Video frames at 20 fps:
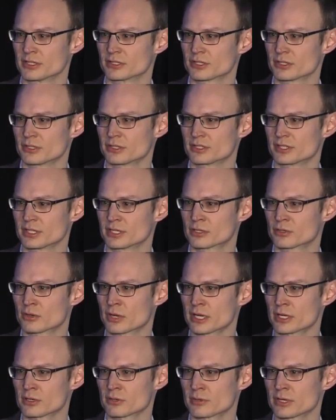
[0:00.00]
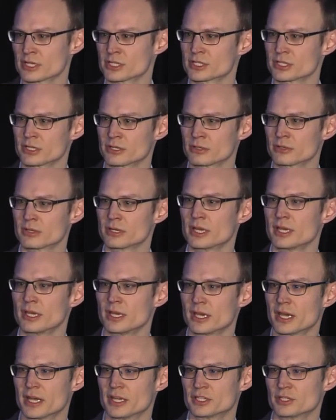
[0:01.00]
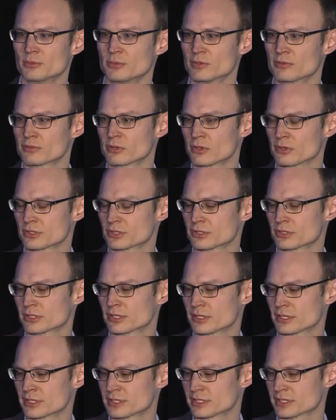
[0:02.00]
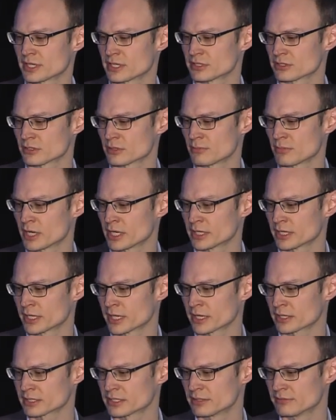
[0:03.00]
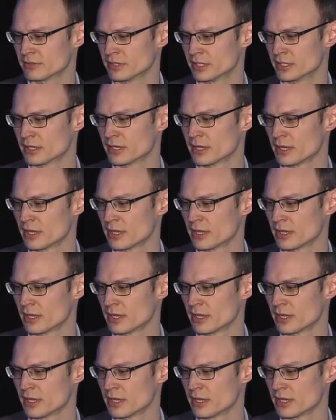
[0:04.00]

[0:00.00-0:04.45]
So you see a greater ratio as you move closer to the center of mining activity.